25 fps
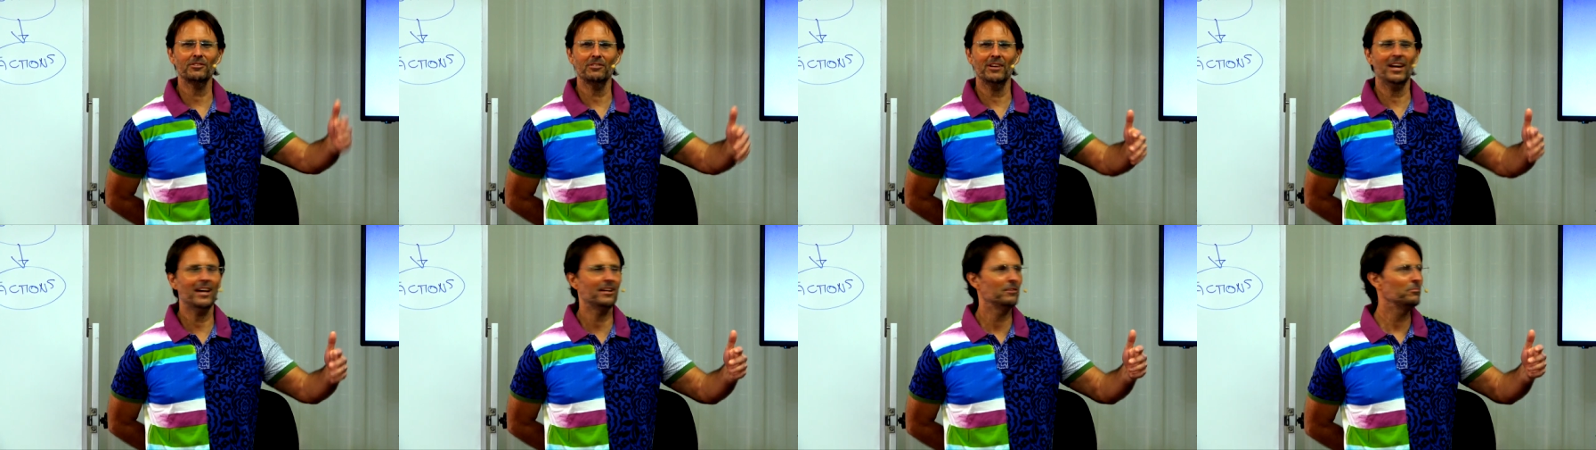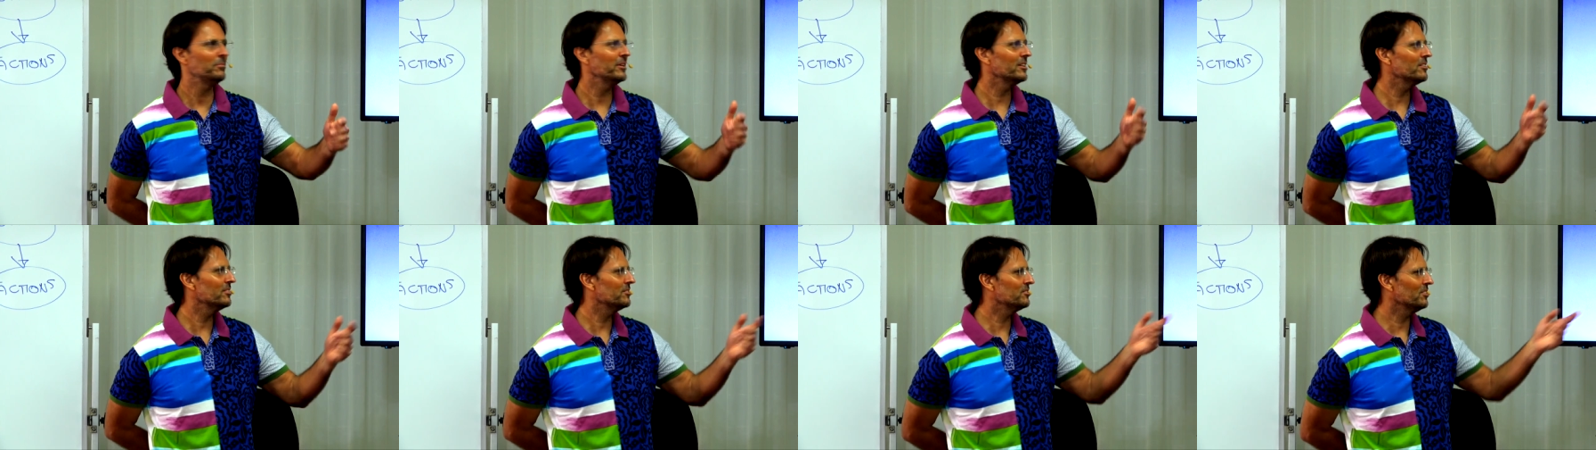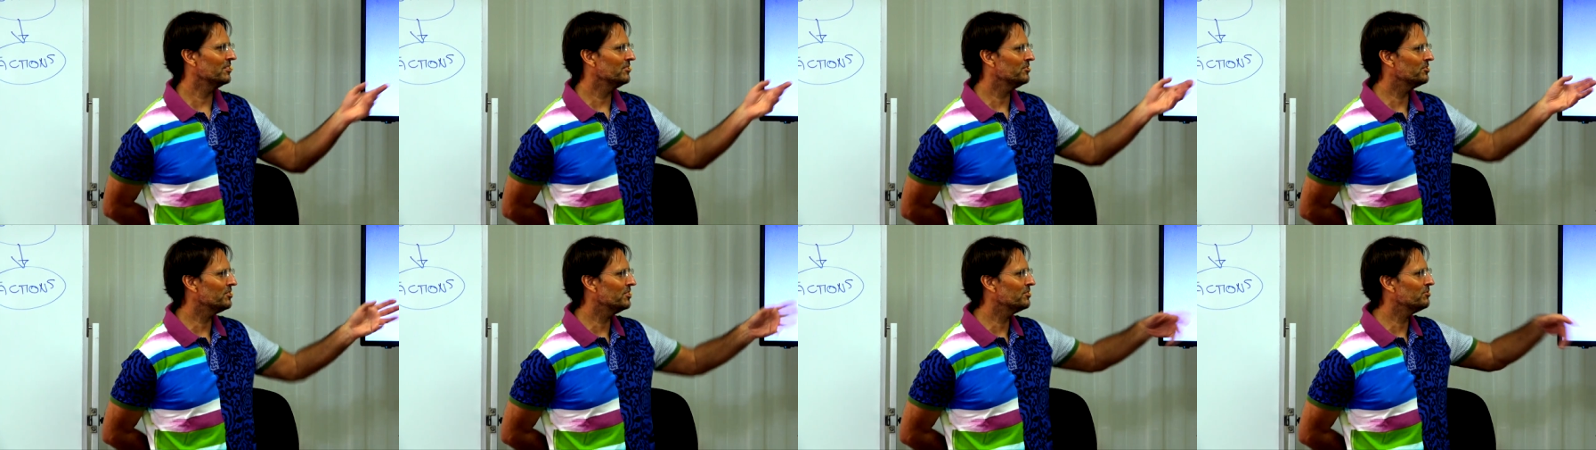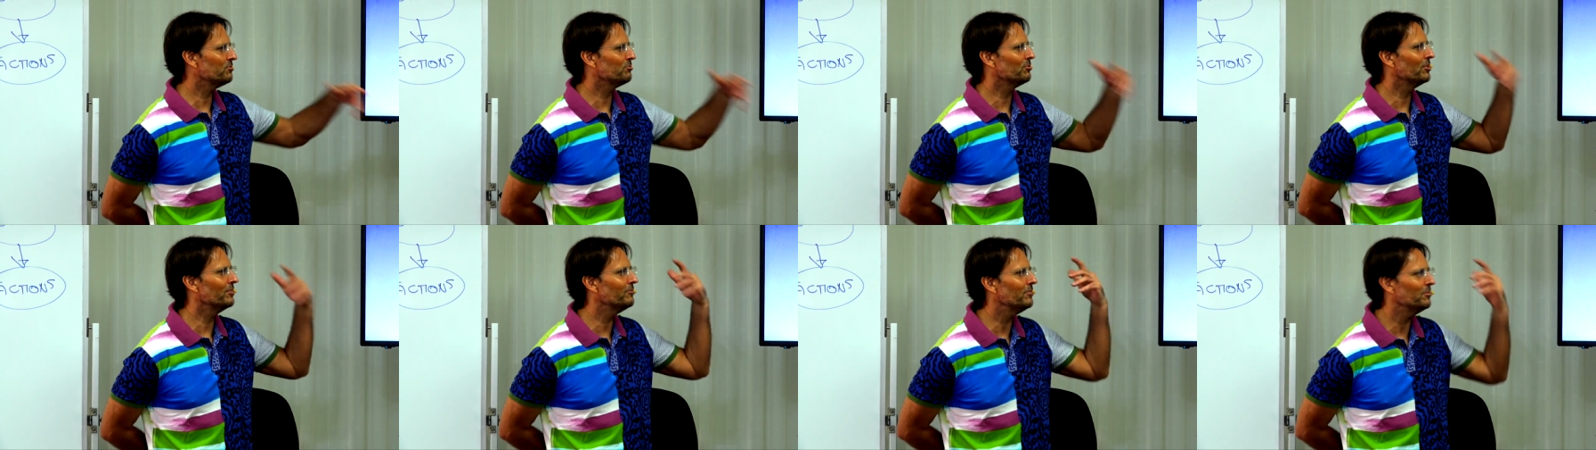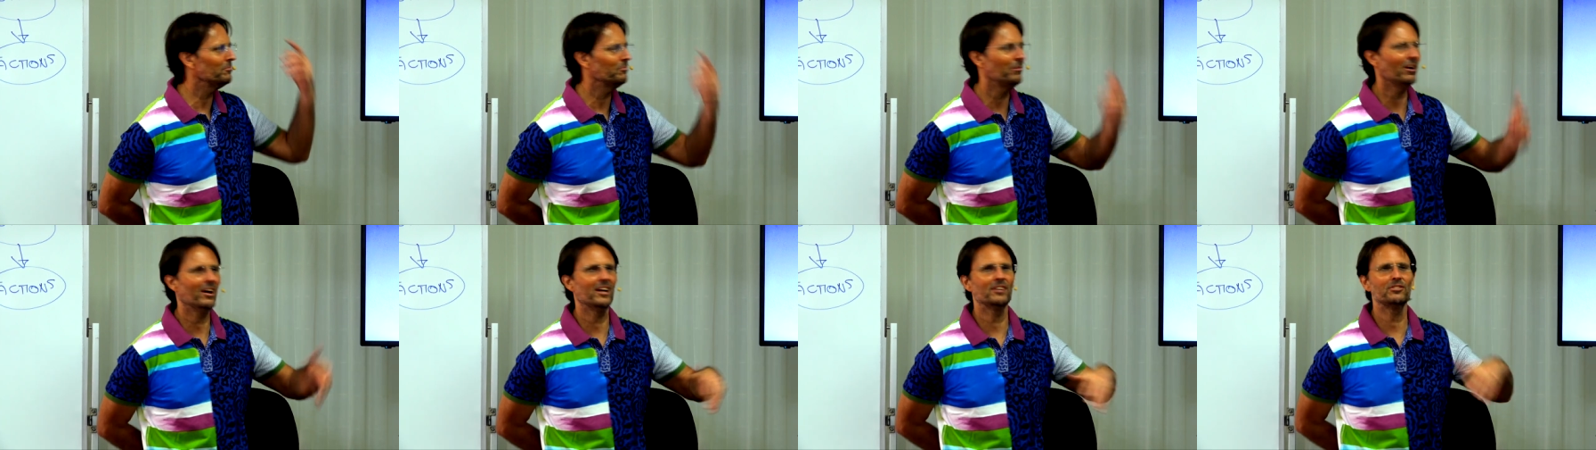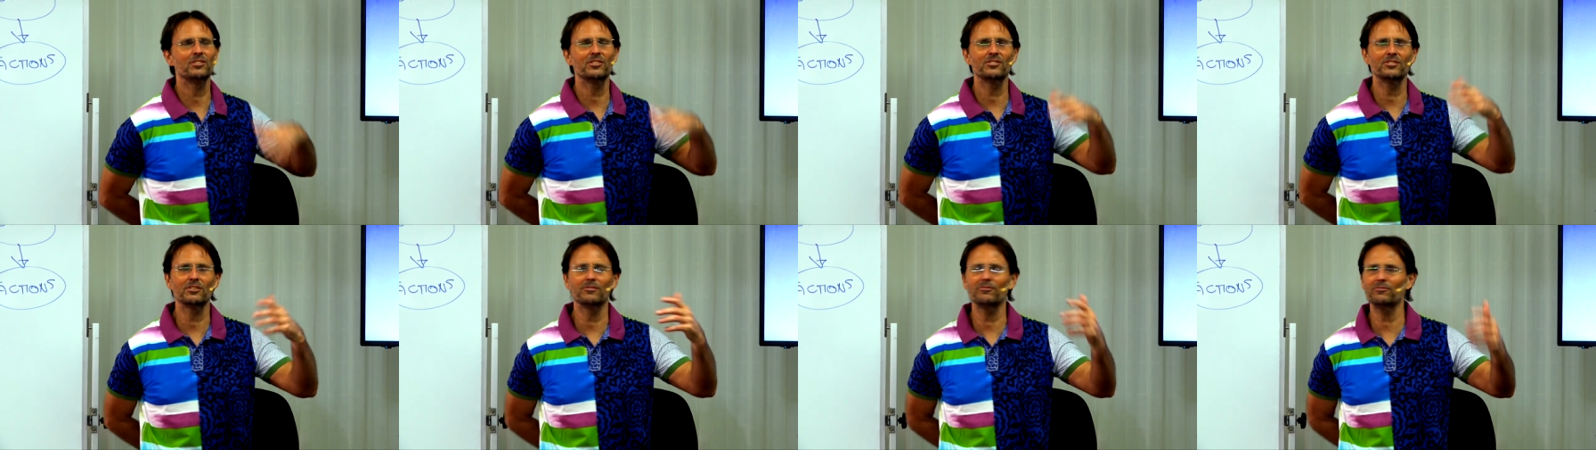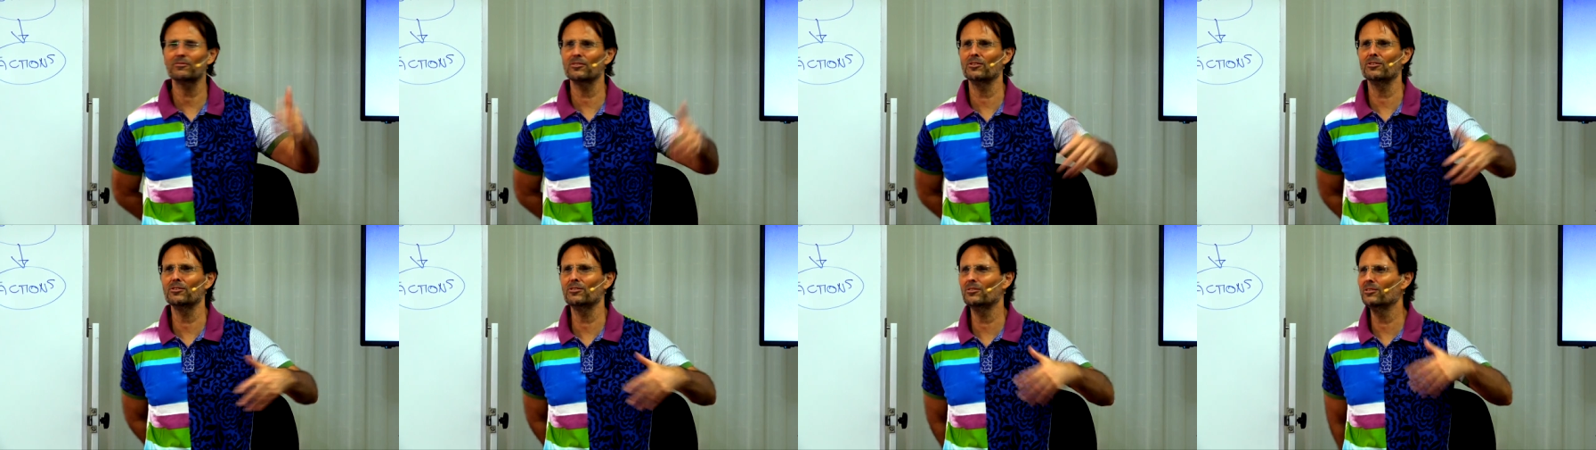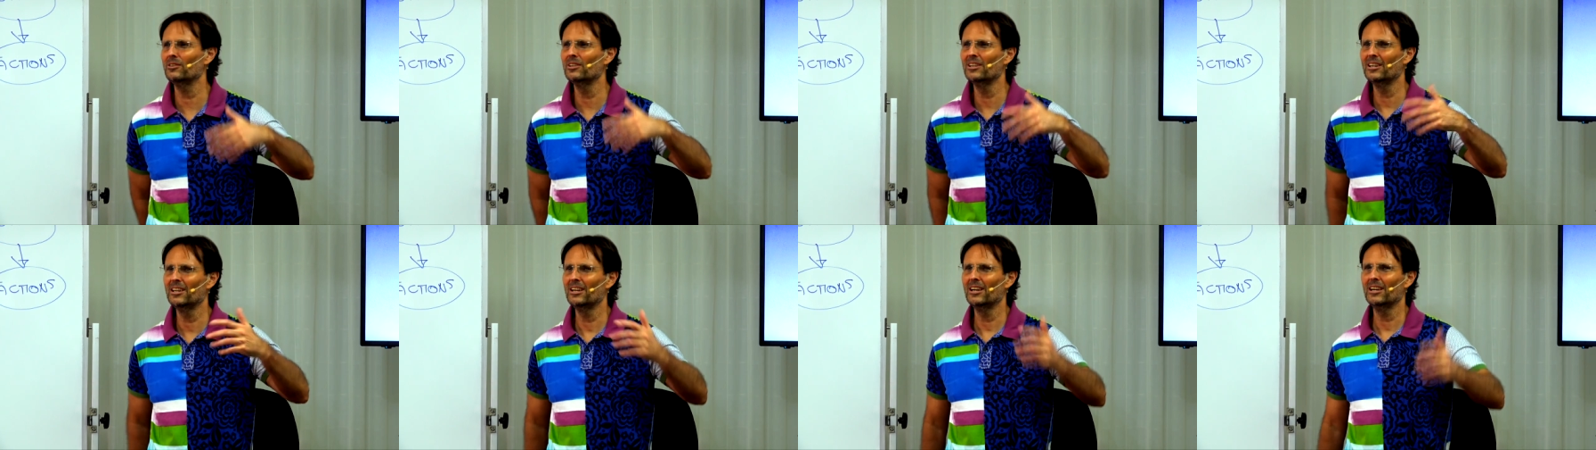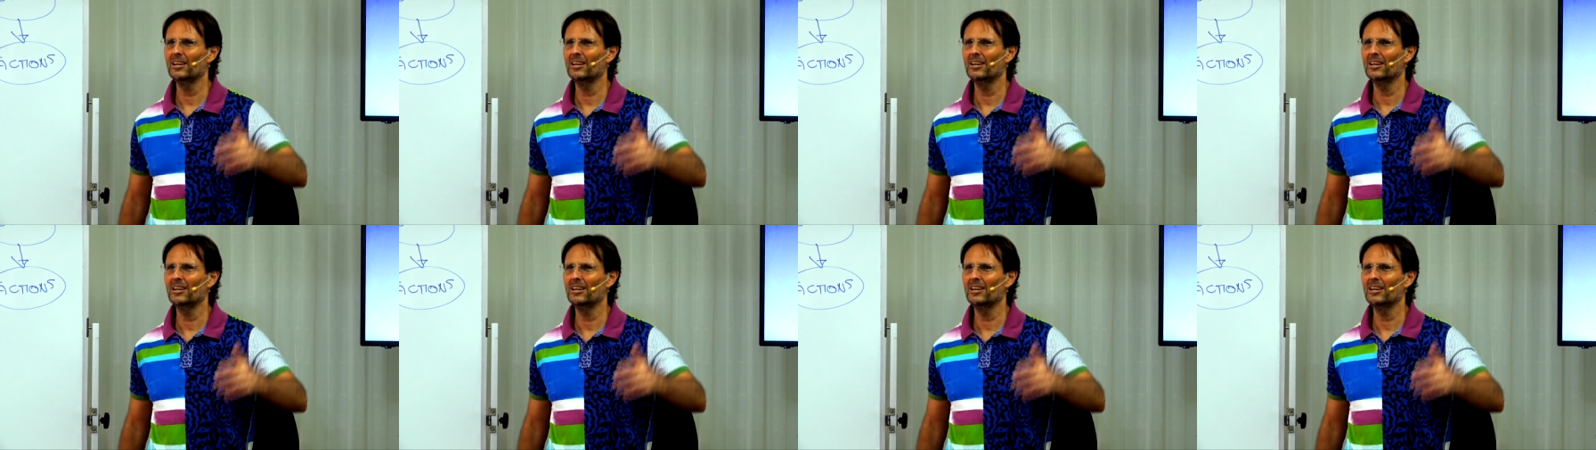creating because it's just driven by just a few